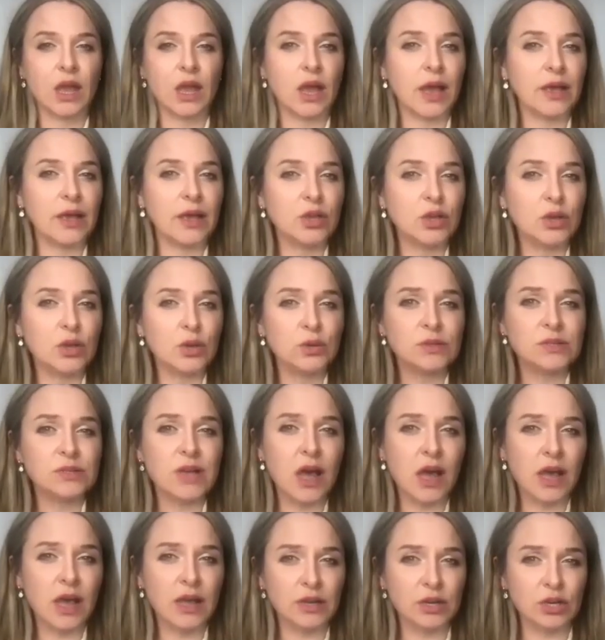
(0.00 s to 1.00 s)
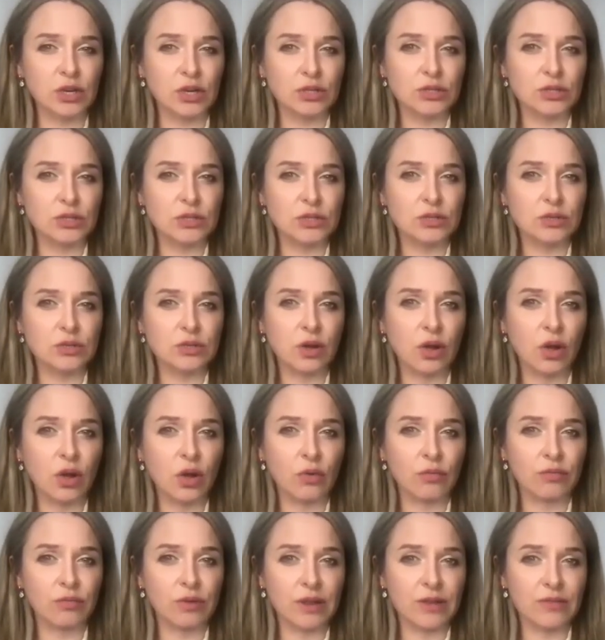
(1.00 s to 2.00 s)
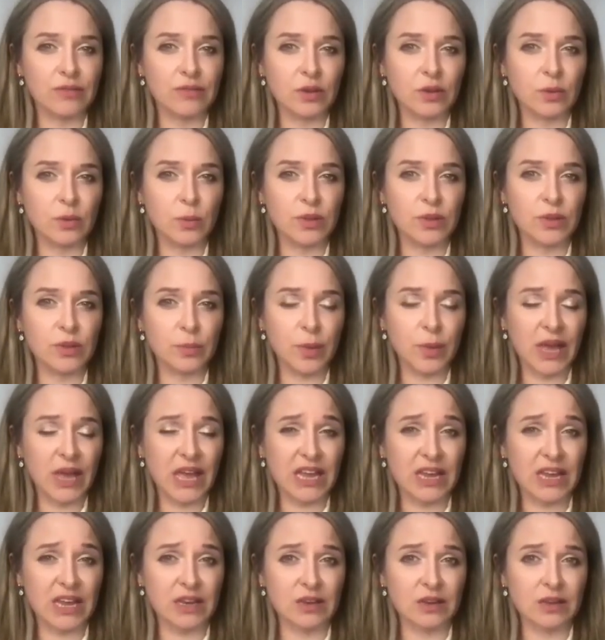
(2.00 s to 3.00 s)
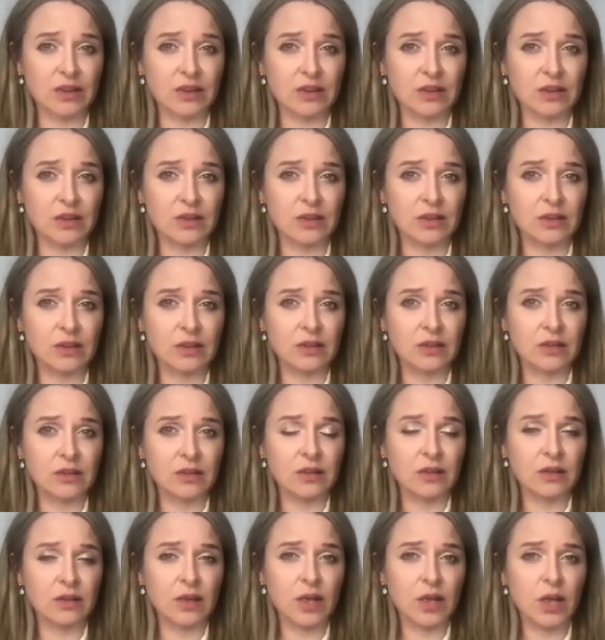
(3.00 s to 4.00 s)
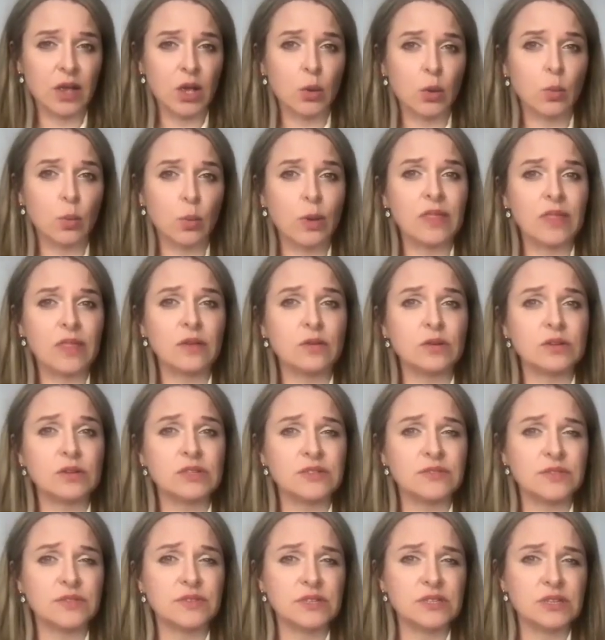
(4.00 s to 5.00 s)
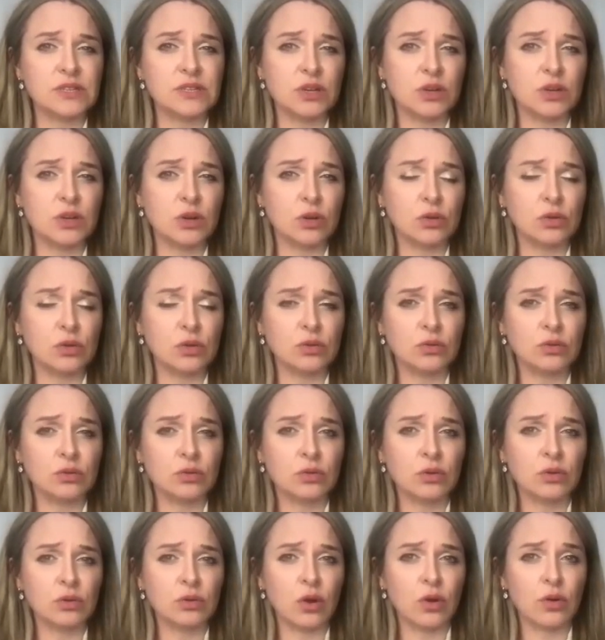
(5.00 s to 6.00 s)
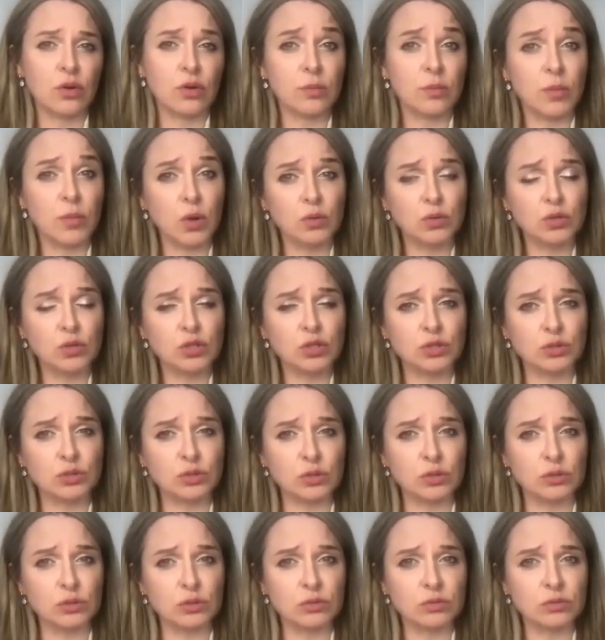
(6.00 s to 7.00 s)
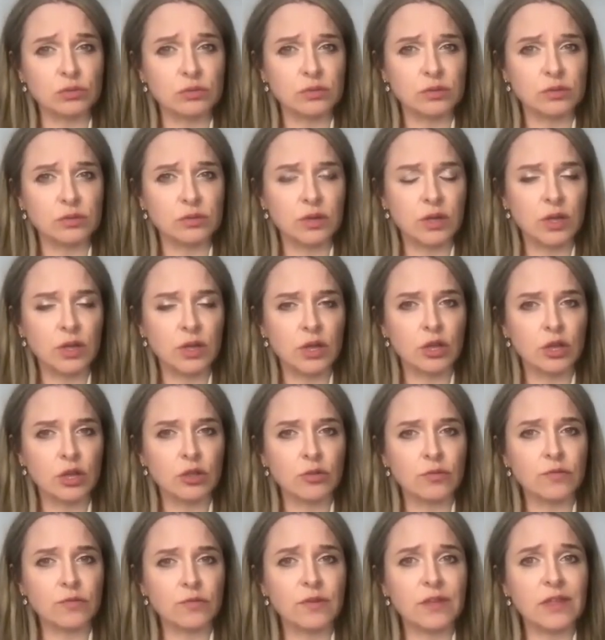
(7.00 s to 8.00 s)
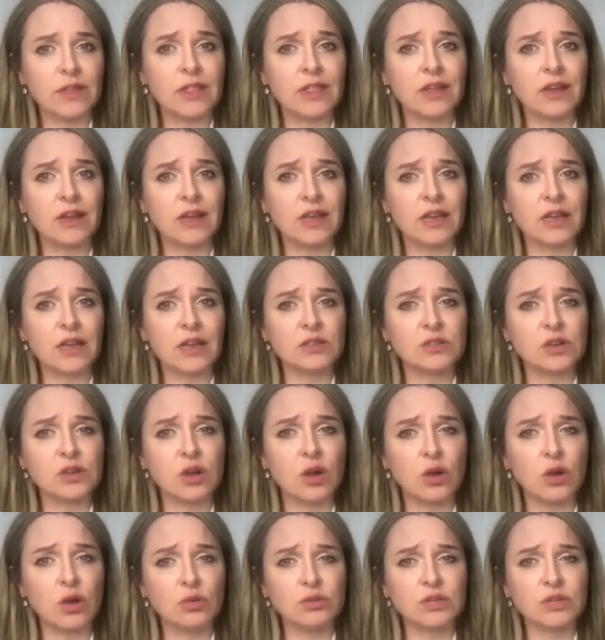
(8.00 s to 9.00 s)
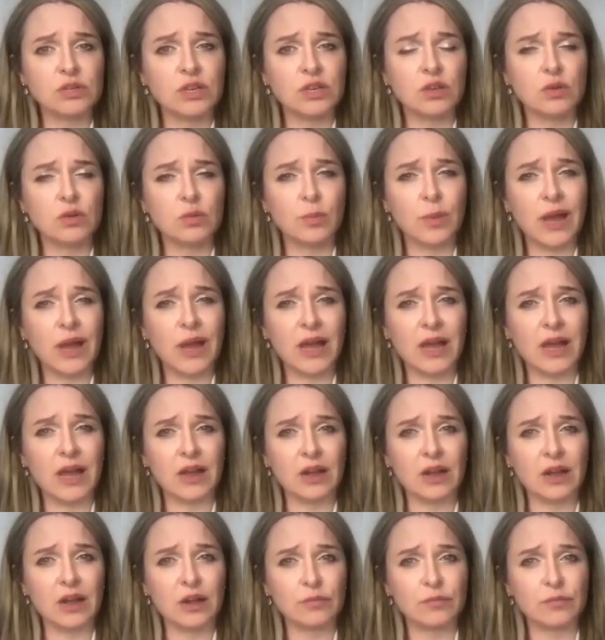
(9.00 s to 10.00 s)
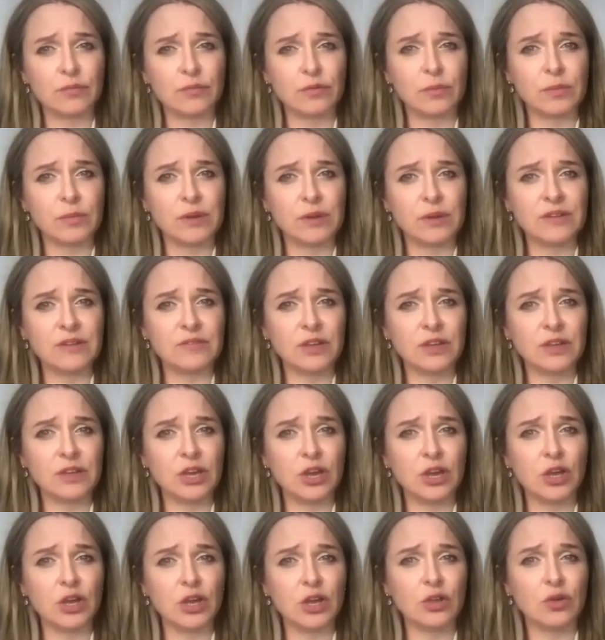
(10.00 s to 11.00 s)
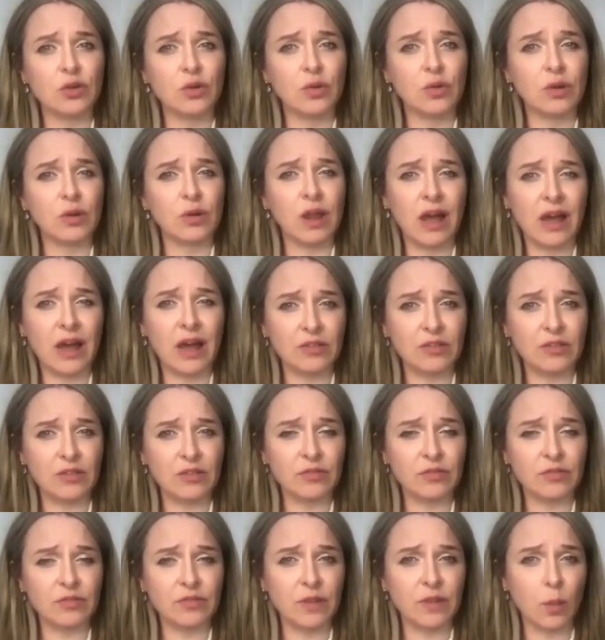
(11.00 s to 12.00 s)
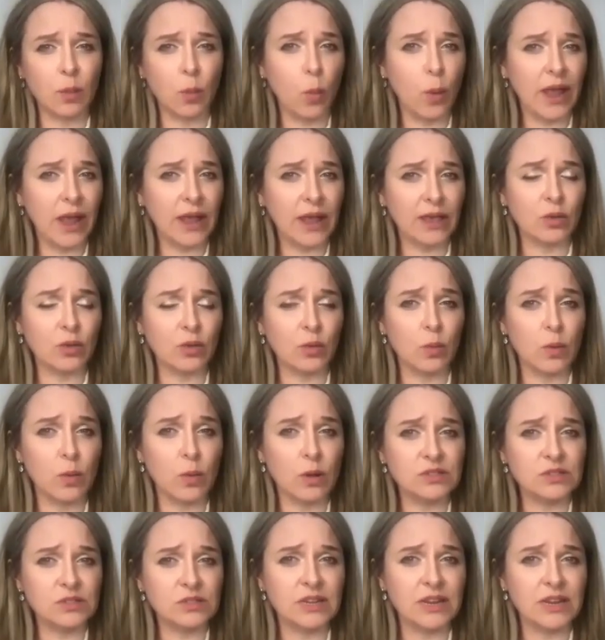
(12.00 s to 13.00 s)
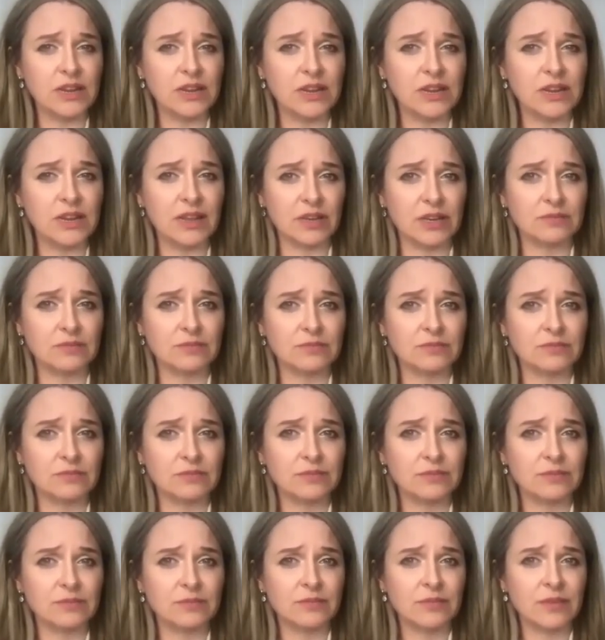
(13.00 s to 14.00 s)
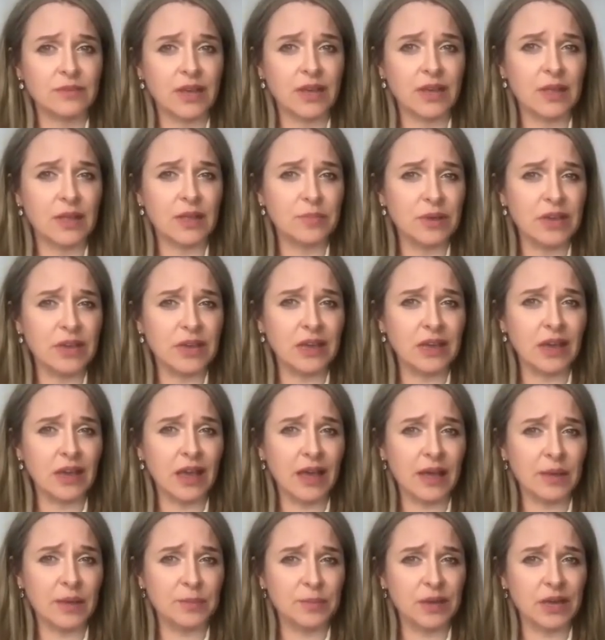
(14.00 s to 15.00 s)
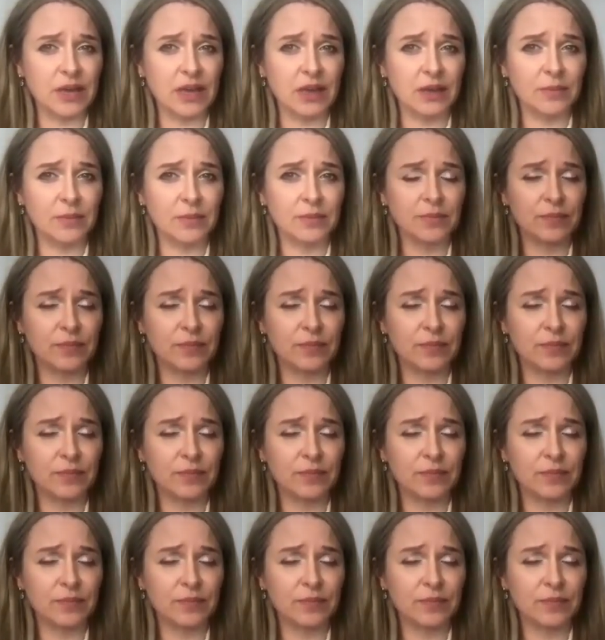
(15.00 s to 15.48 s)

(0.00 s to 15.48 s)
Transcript: Are you tired of living with pain? Whether it's physical or emotional, you feel like it's holding you back from living your life the way you want to live it and being happy.